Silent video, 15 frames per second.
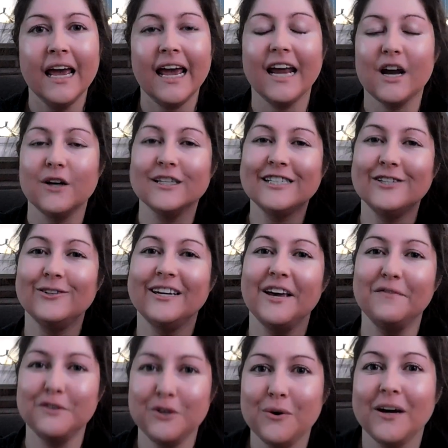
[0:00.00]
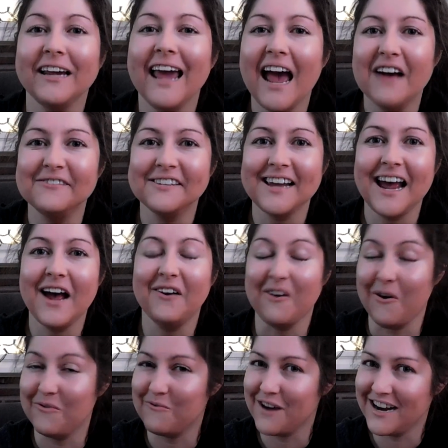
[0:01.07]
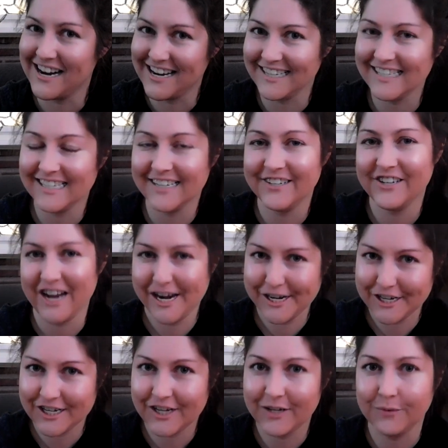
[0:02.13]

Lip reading: It also gives you a countdown on when it is to change it.